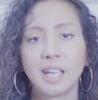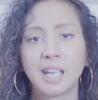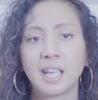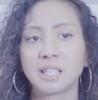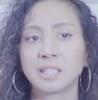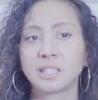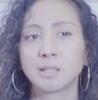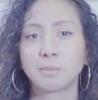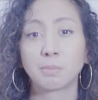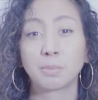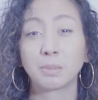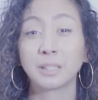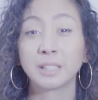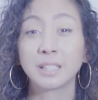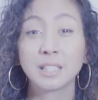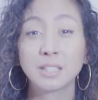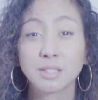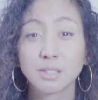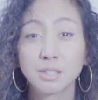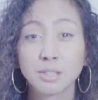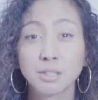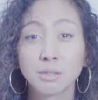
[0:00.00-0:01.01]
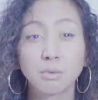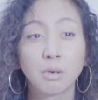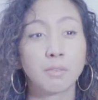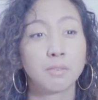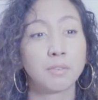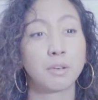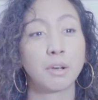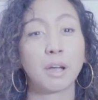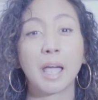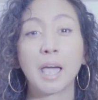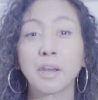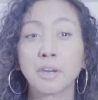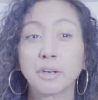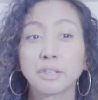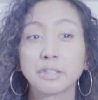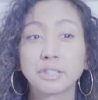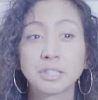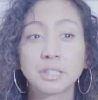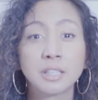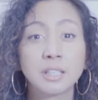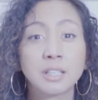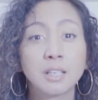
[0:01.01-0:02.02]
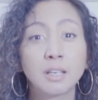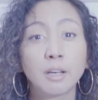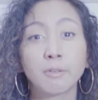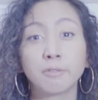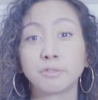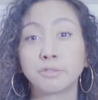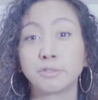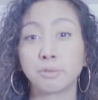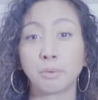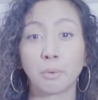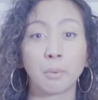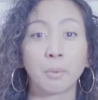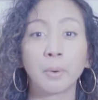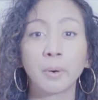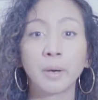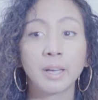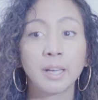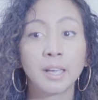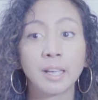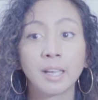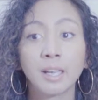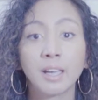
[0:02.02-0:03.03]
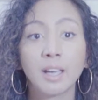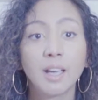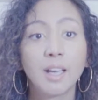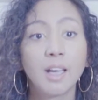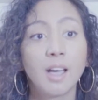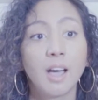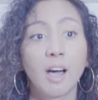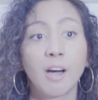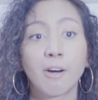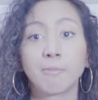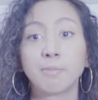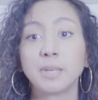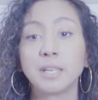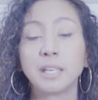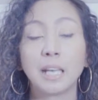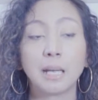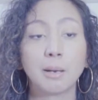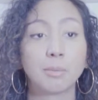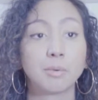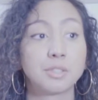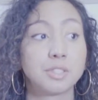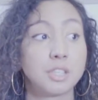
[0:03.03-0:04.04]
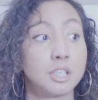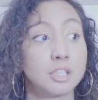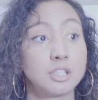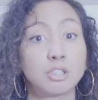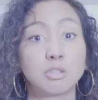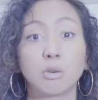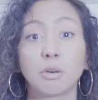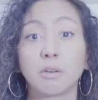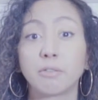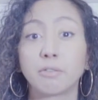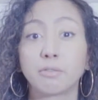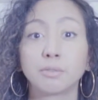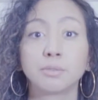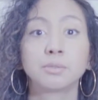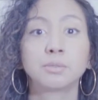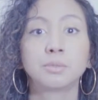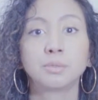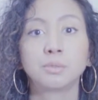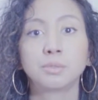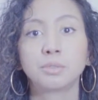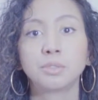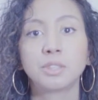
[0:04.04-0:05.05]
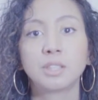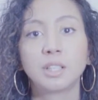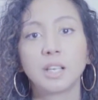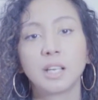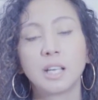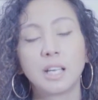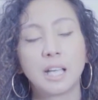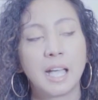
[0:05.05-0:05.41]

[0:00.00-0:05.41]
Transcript: It depletes you of your energy, of joy, of being able to enjoy food.